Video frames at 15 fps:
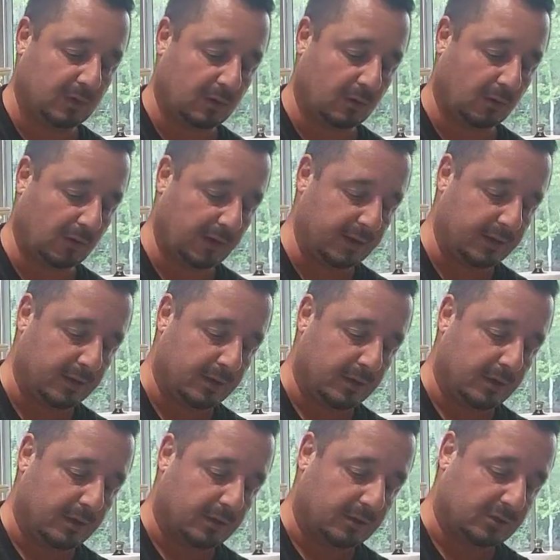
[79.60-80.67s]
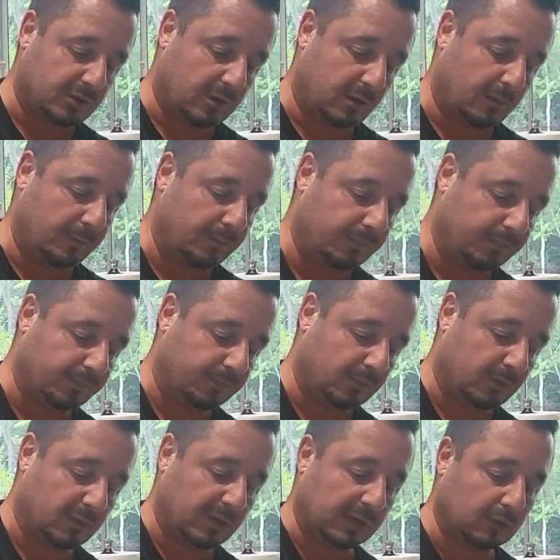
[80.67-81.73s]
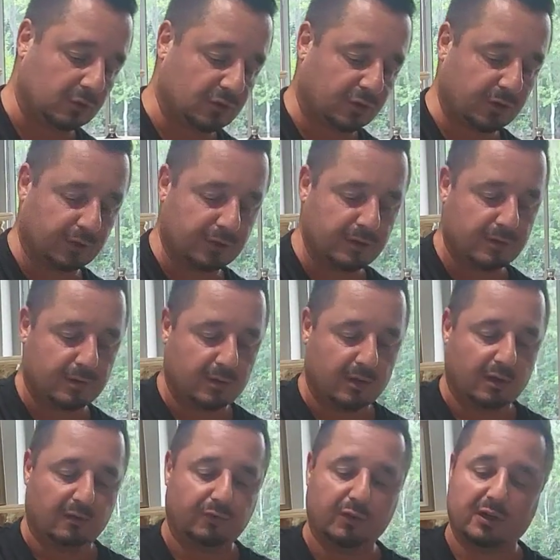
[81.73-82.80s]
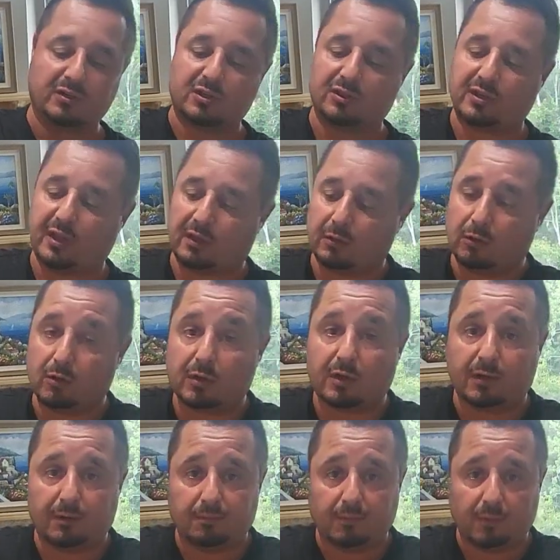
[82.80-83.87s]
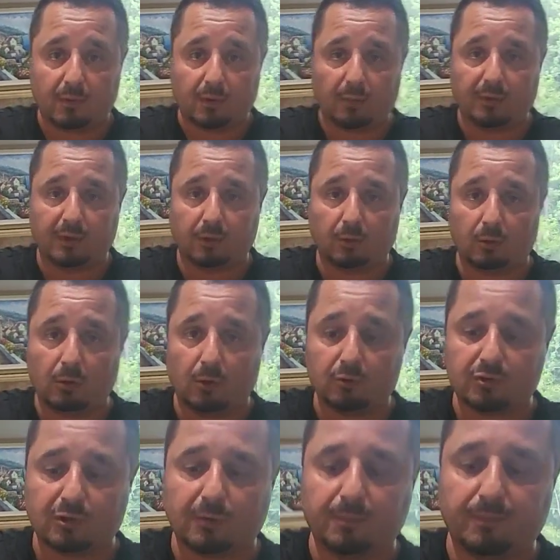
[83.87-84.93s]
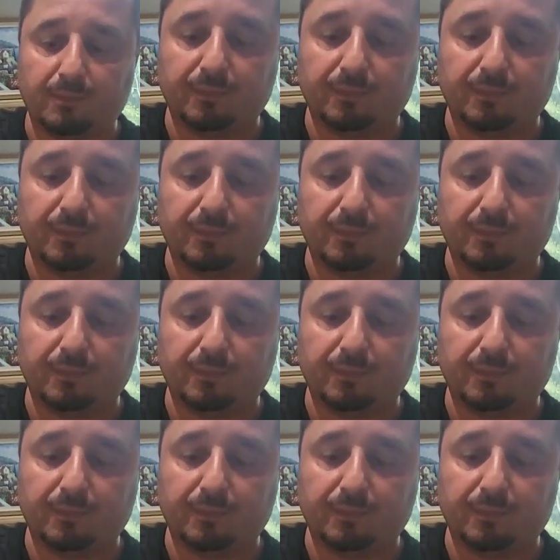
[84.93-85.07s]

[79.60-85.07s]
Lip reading: All right? So that looks good. You guys can take a look. Come in a little closer.